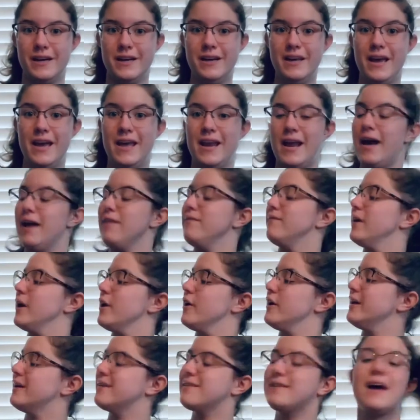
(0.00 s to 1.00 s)
and I'm
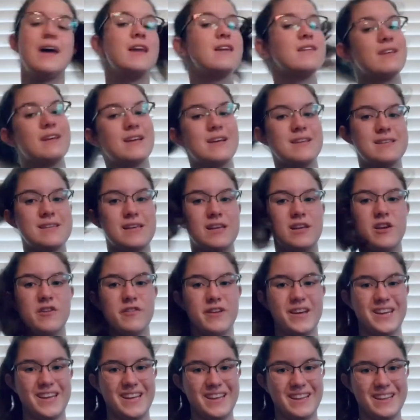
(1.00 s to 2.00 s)
very excited to continue
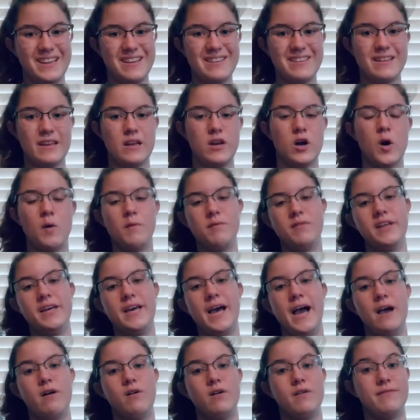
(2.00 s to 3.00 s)
reading this, and hopefully
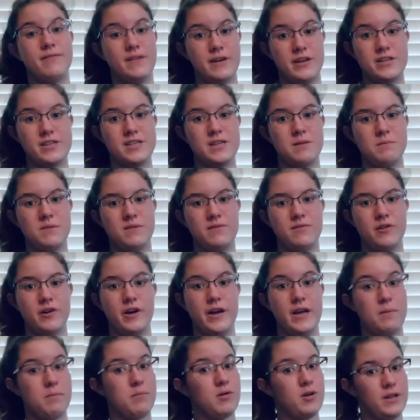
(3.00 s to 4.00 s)
I will finish it before
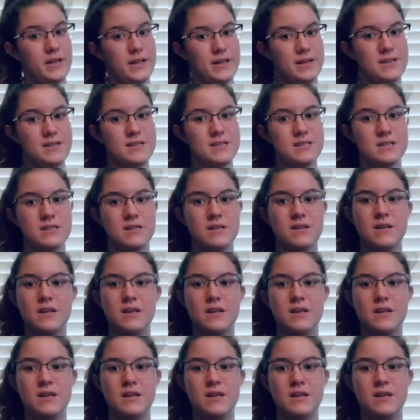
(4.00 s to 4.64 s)
April ends.